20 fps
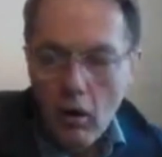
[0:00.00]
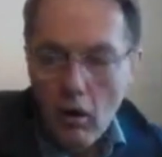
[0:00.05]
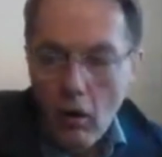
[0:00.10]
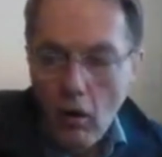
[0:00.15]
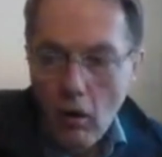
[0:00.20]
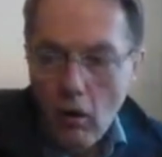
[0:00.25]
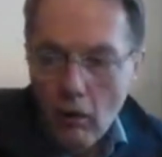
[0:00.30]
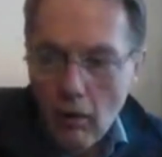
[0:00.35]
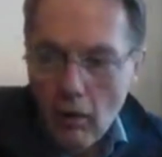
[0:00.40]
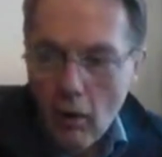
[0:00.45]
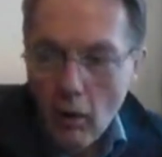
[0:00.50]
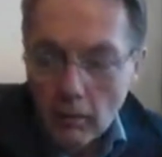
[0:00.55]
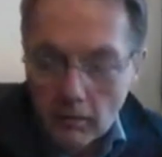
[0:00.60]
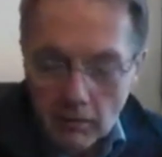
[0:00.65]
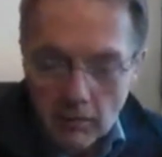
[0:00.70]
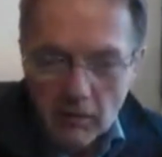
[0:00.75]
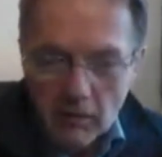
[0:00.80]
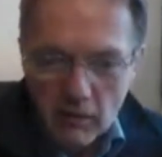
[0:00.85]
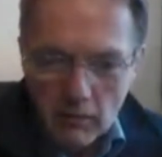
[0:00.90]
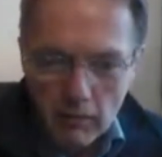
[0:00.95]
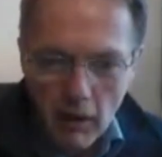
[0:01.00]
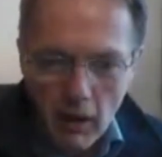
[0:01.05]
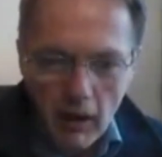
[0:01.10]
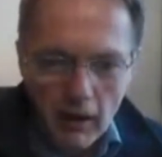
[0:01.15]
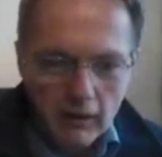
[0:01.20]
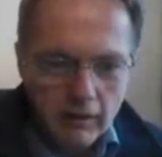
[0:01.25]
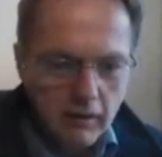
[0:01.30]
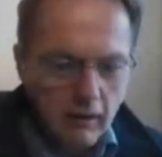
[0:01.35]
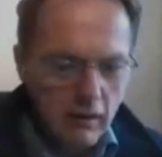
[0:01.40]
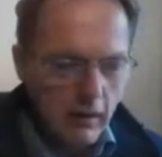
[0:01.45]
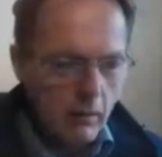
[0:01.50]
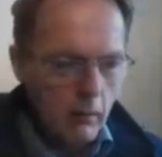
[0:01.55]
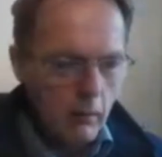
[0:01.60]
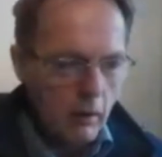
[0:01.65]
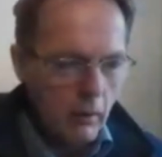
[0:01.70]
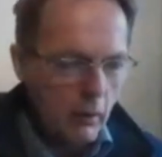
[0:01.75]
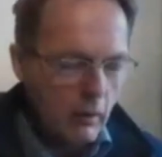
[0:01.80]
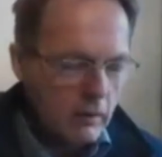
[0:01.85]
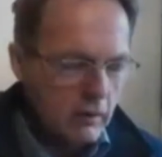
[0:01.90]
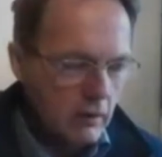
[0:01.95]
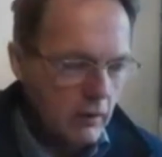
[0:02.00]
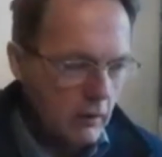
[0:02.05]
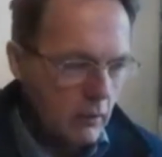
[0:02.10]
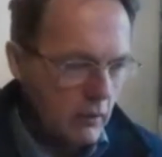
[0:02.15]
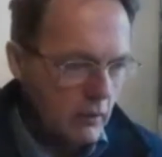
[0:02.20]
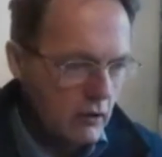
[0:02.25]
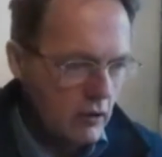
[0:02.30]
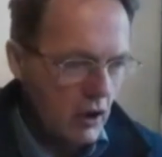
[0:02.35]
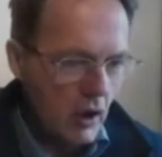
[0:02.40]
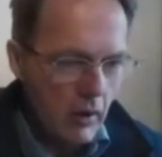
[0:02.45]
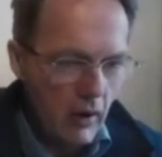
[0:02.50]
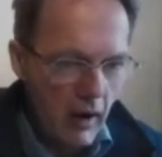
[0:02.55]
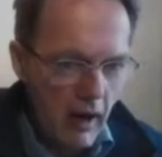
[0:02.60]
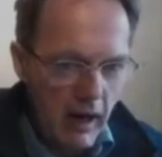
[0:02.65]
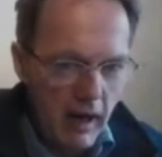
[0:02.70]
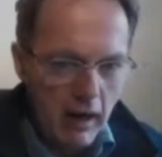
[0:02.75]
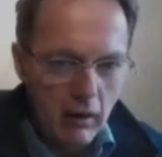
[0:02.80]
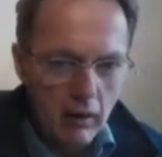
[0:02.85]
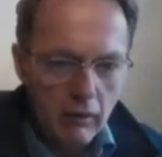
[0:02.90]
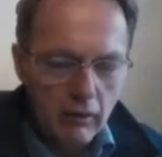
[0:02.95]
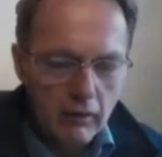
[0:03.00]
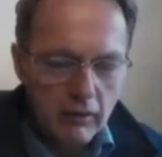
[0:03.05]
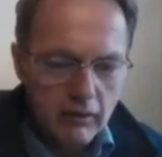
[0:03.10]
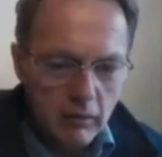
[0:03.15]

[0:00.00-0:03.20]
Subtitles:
optimism bias, and what I wanted to do is show how